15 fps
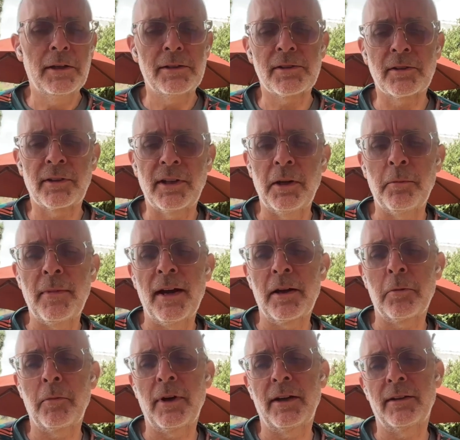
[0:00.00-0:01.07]
So keep that
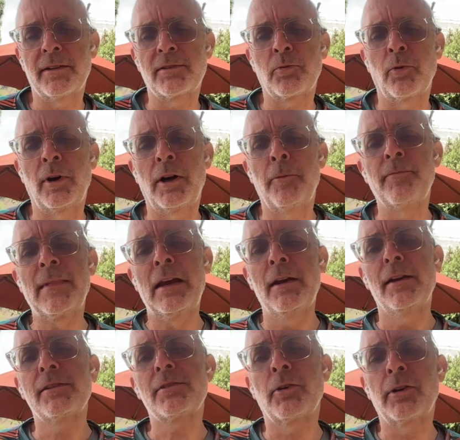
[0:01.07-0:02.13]
in mind as well.
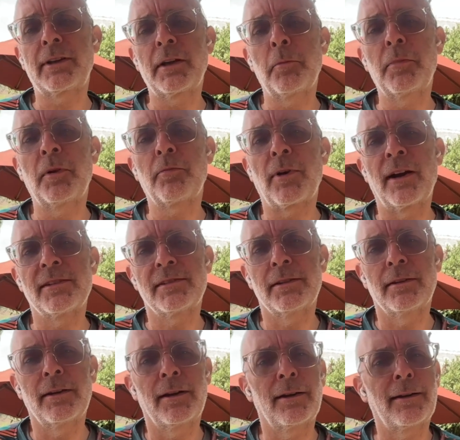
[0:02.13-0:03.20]
So it can be
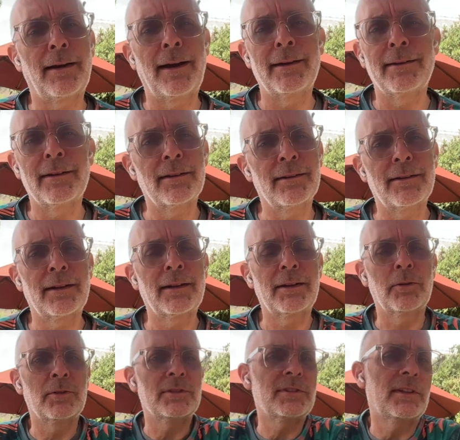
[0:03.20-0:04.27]
pricey there. I didn't think
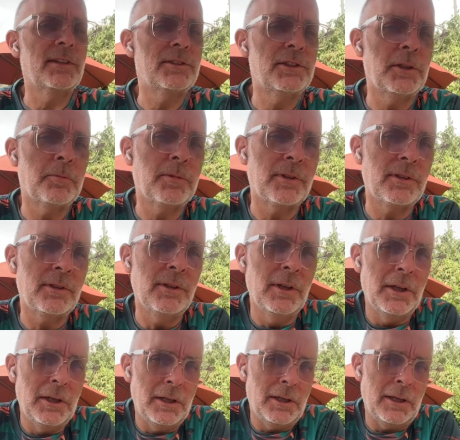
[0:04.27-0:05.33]
it was any cheaper
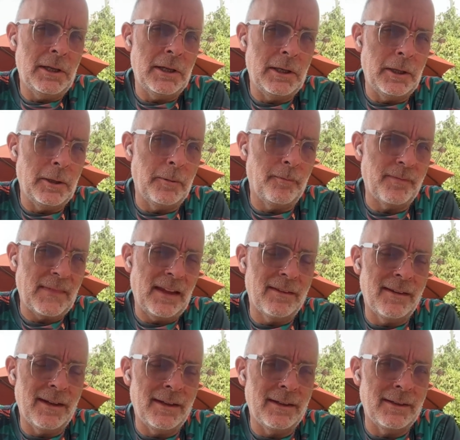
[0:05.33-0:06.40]

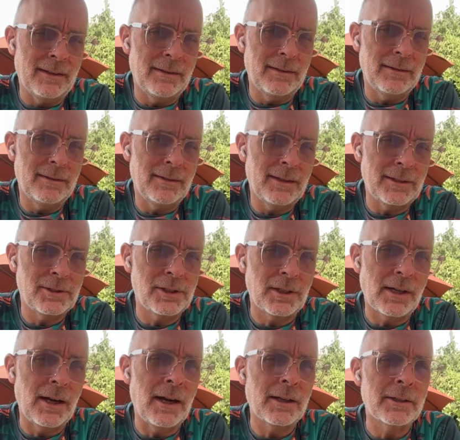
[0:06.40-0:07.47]
than
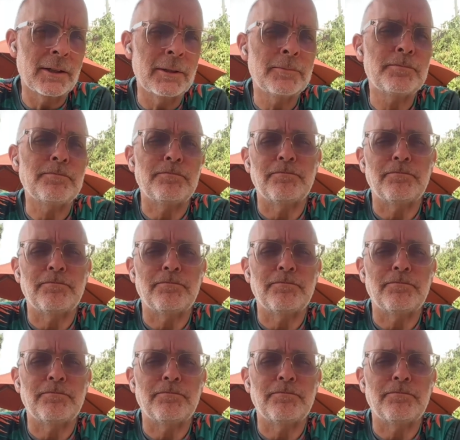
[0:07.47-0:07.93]
Chicago.